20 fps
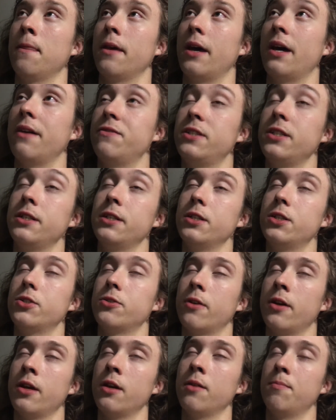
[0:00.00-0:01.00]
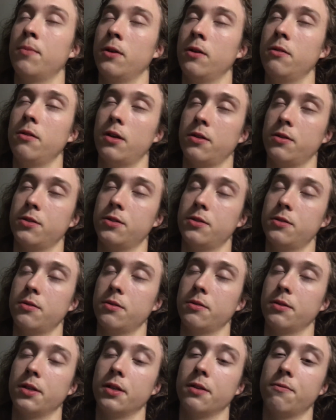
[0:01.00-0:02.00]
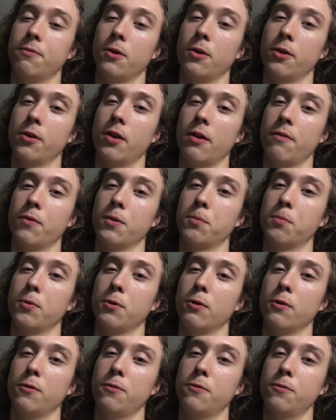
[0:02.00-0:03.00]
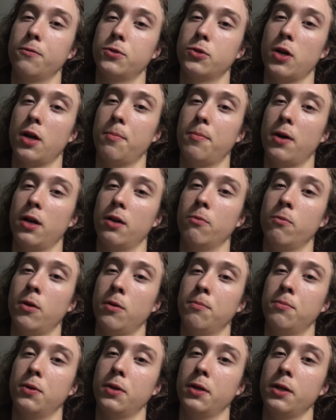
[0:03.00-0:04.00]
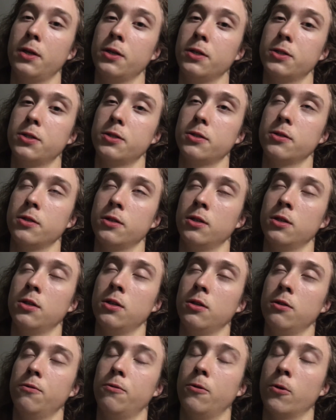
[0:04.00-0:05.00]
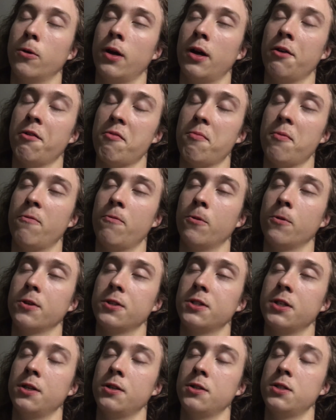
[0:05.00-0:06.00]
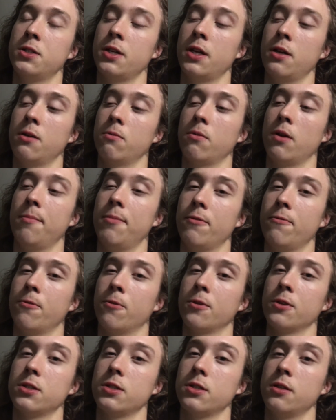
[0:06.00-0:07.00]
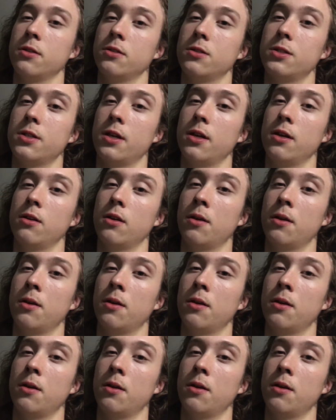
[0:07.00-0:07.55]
I've seen it shrink, but I'll just get photographic proof. Tripod in one place, 4 hours before sunset, right before sunset.